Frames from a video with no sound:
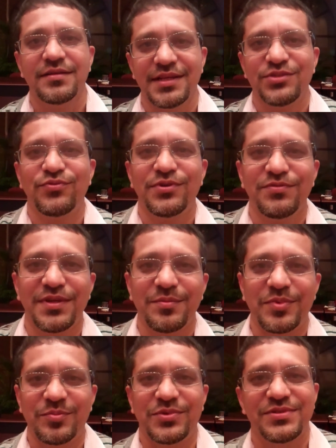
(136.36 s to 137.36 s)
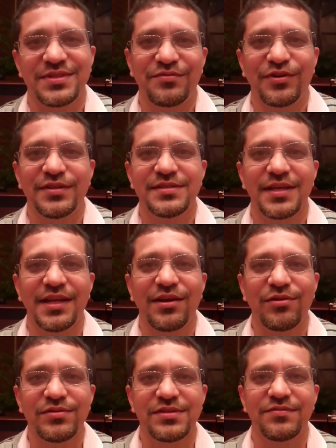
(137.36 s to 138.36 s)
That's what we are proposing for this
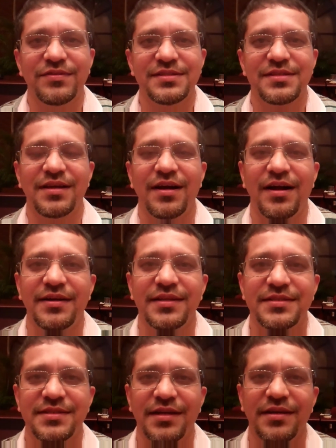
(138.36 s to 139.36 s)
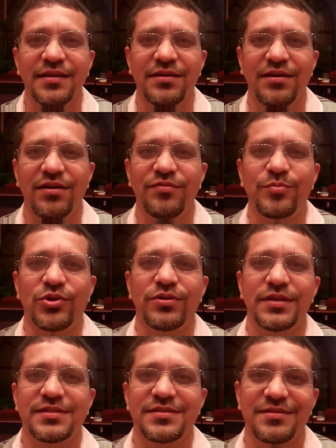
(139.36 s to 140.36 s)
inclusiveness understanding of
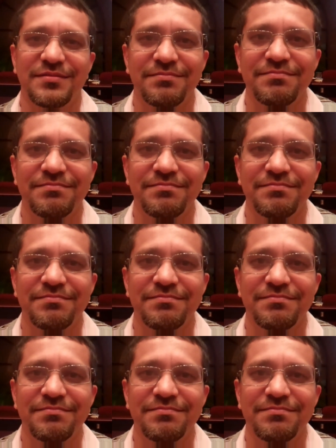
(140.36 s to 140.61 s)
progress.